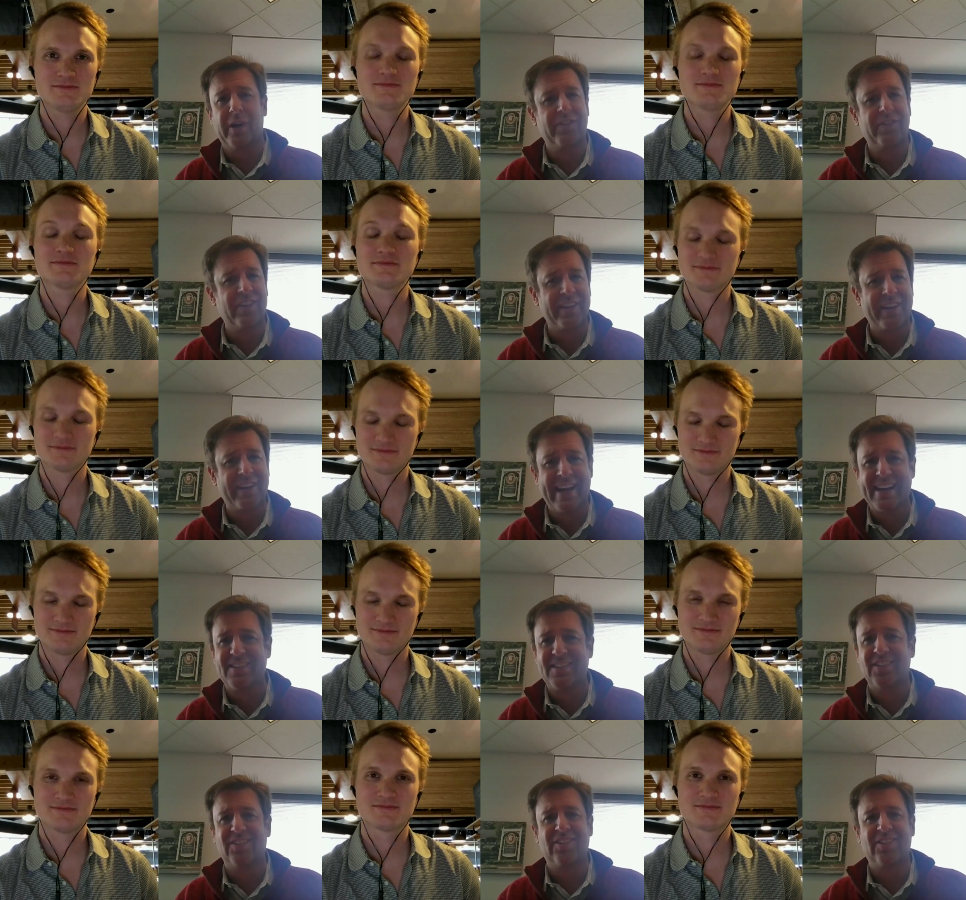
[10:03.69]
Speaker 1: It's in
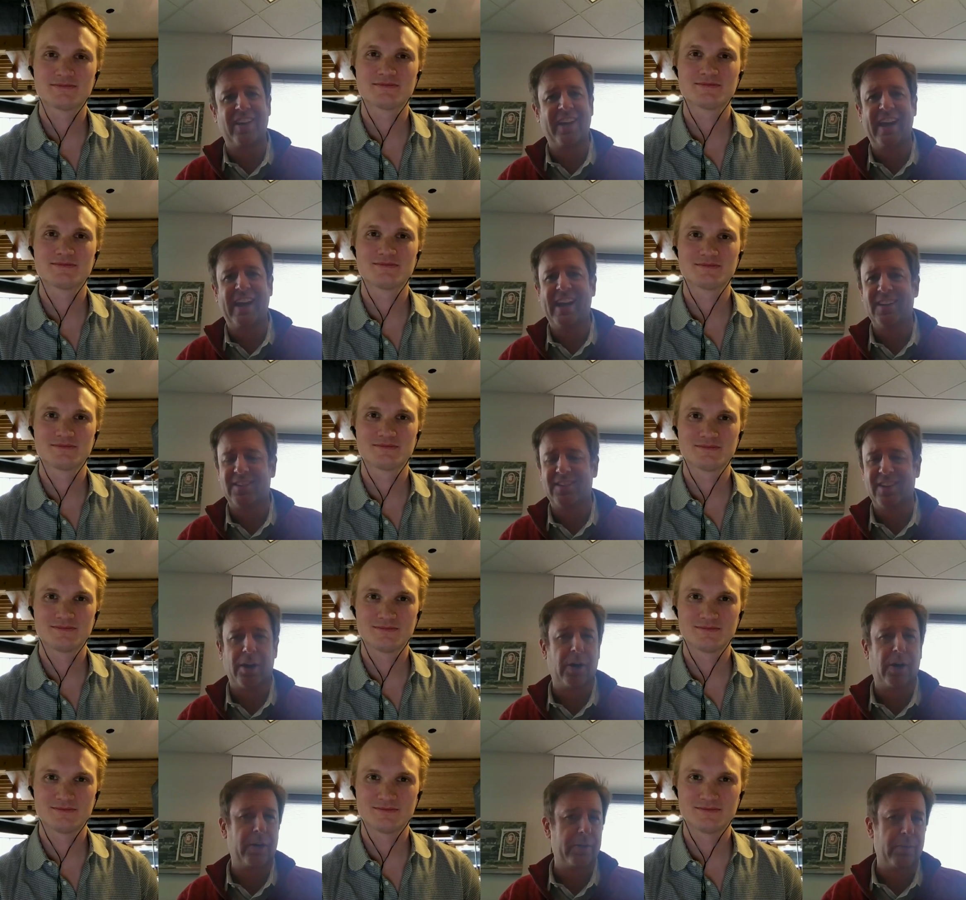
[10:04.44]
Kansas City, it's
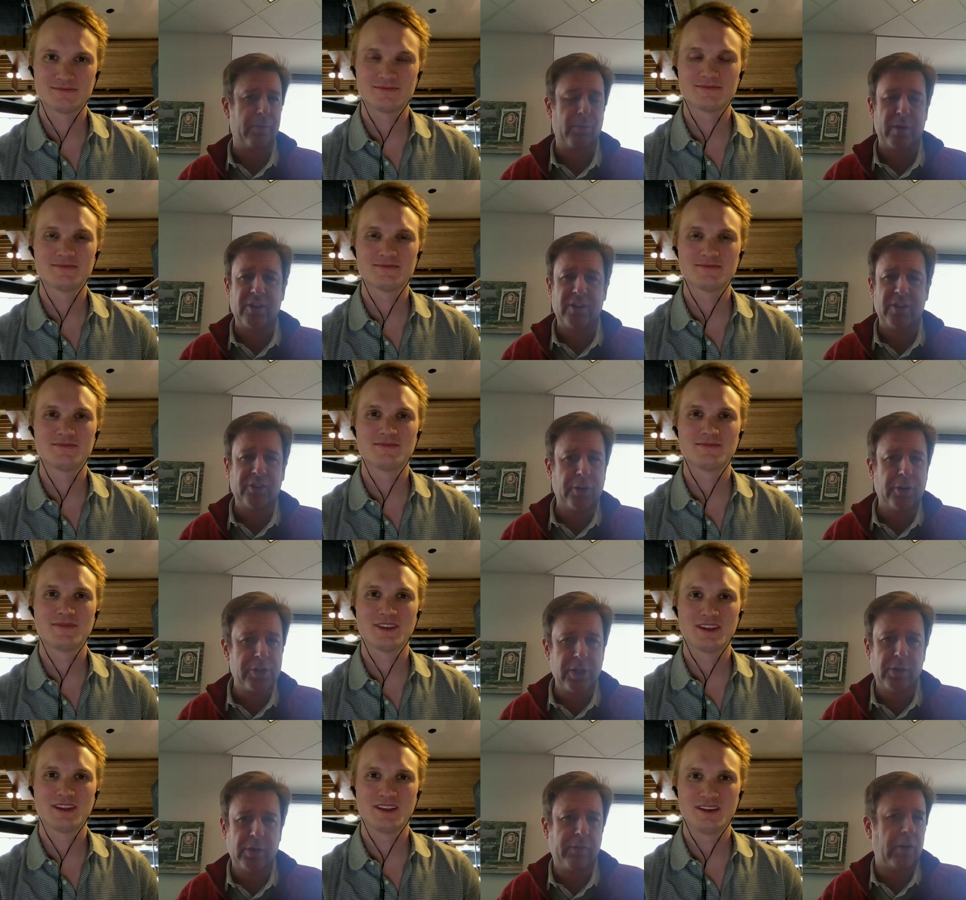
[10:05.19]
in our
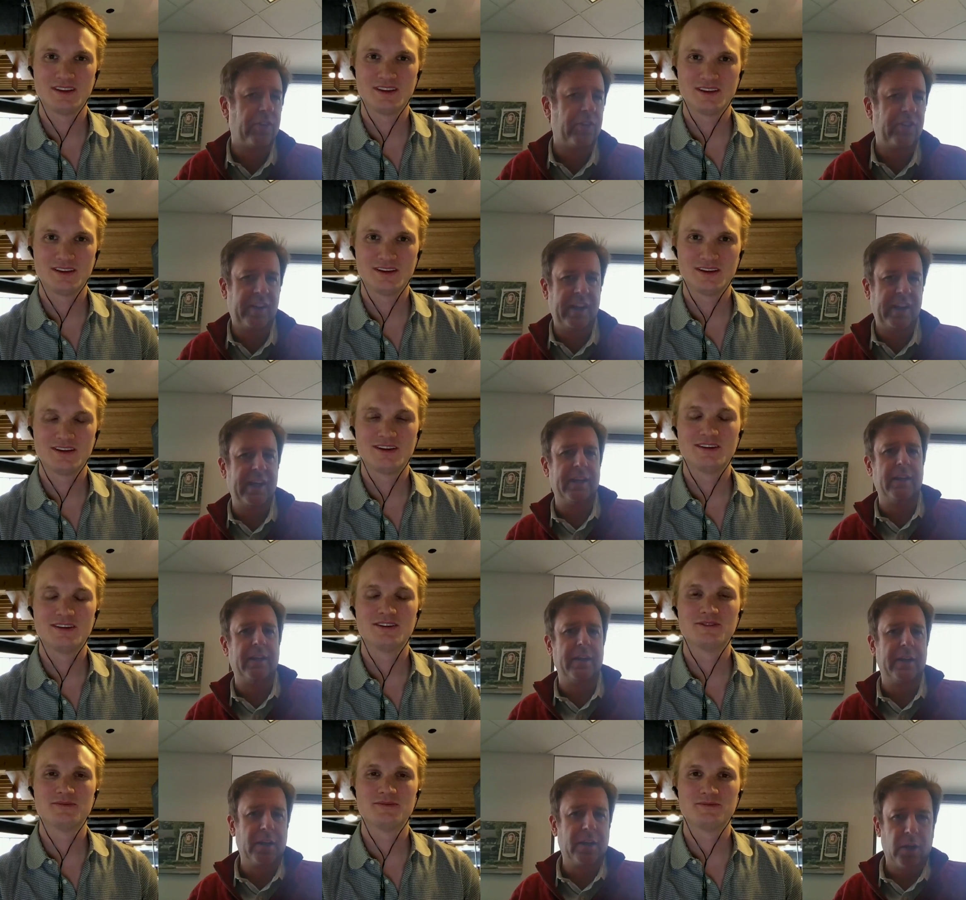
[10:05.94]
research university
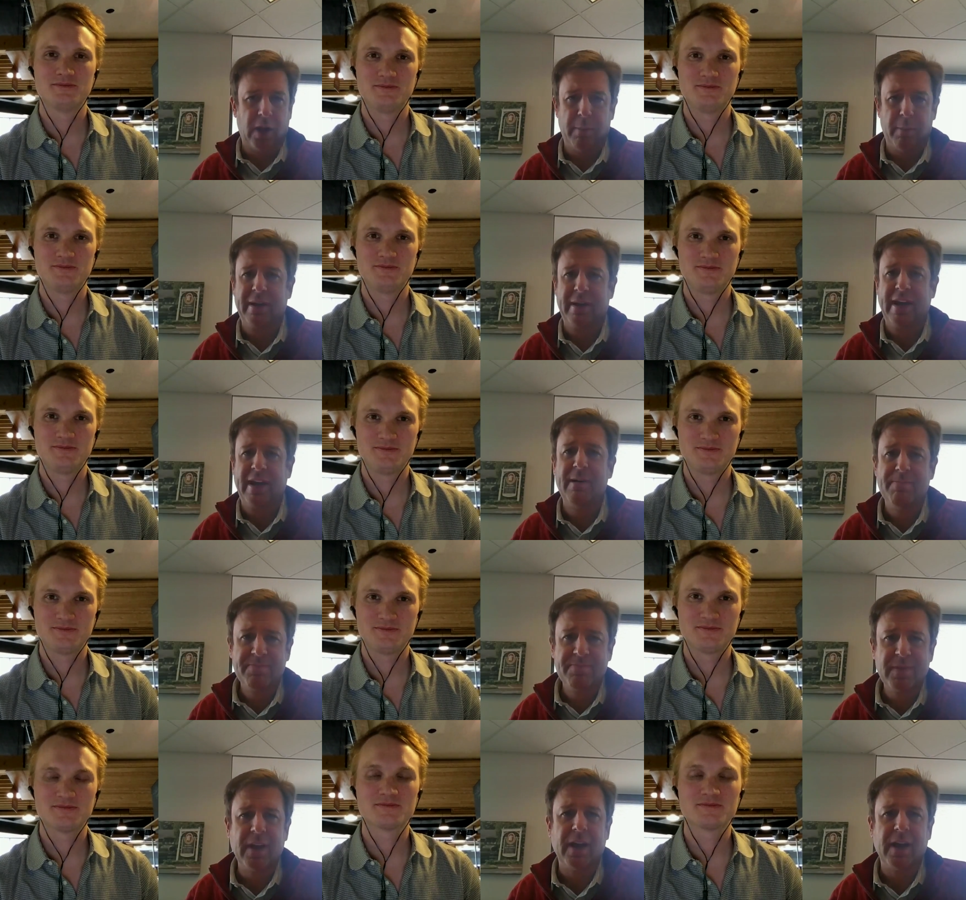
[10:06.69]
in
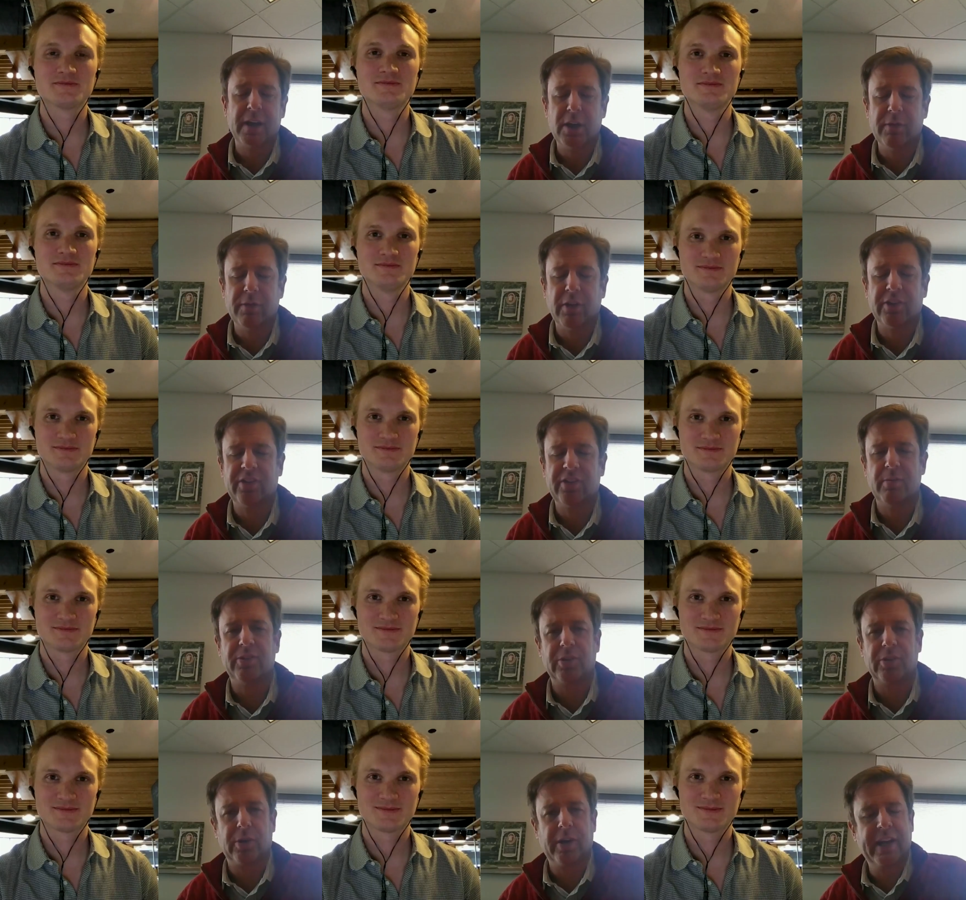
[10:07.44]
Columbia, University
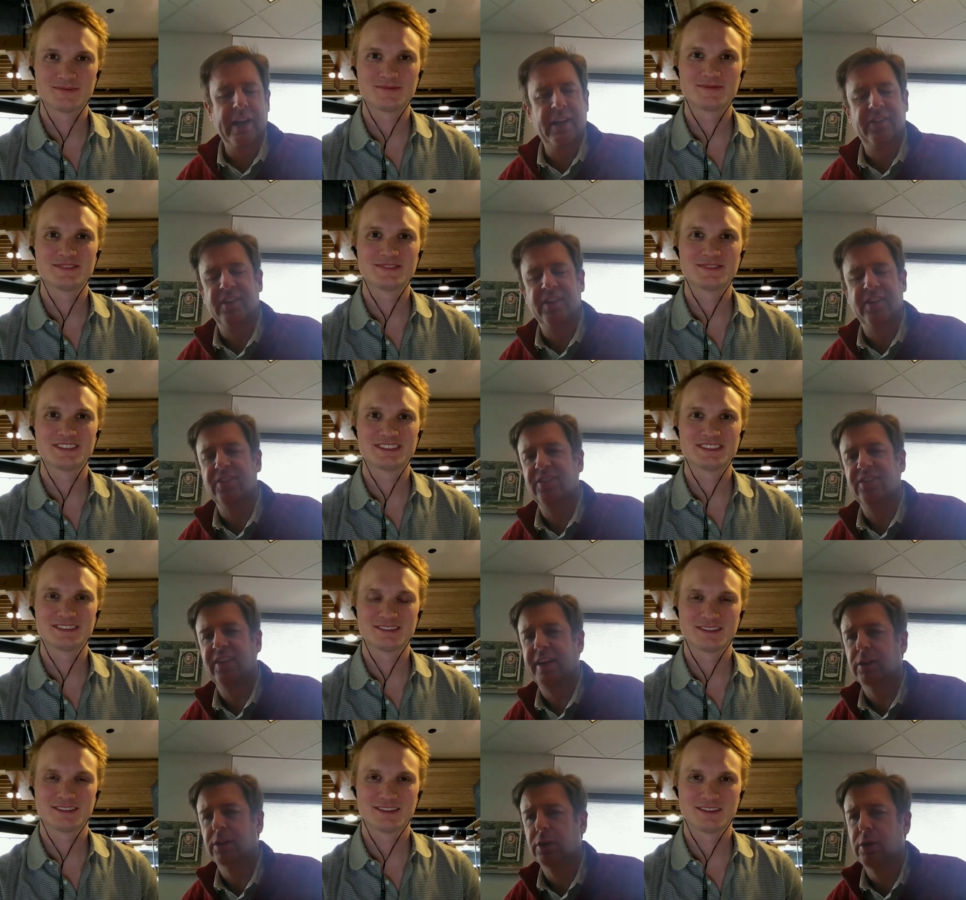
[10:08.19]
of Missouri, and it's in
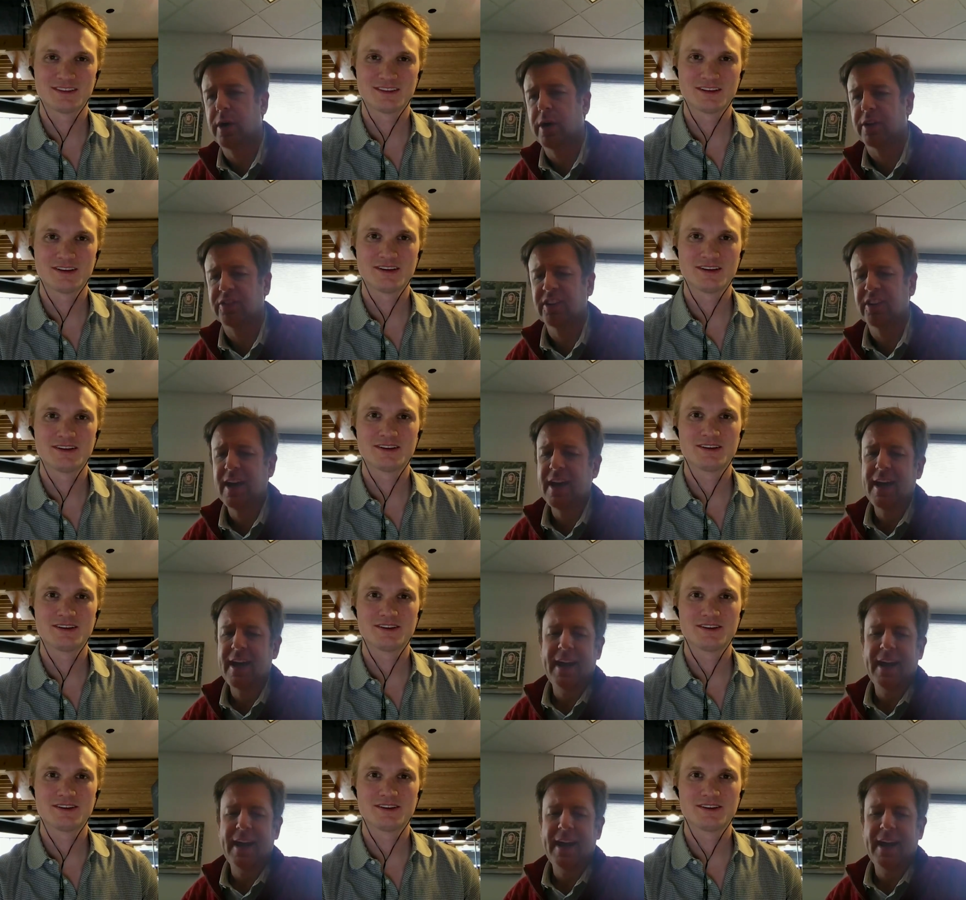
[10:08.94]
St. Louis.